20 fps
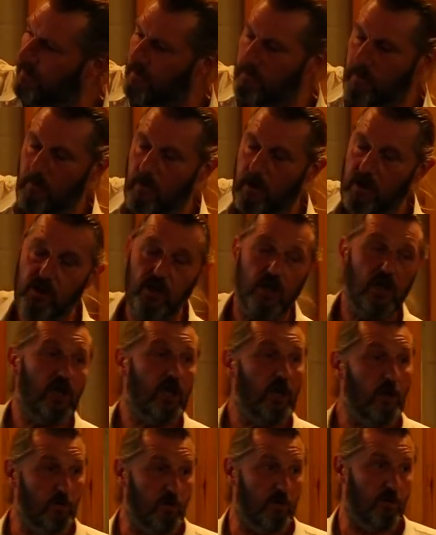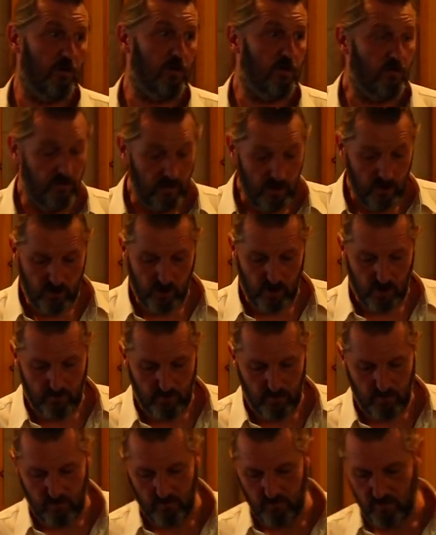Vimy Ridge useless for the
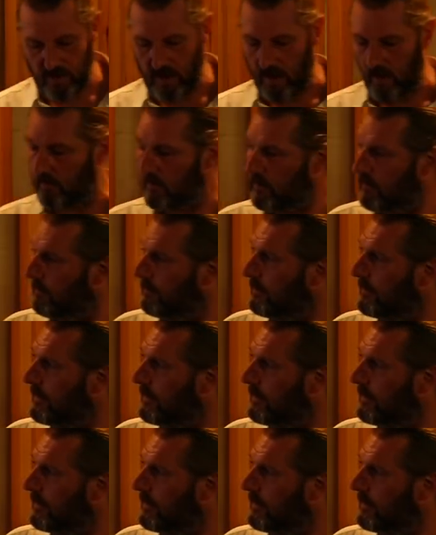Germans themselves.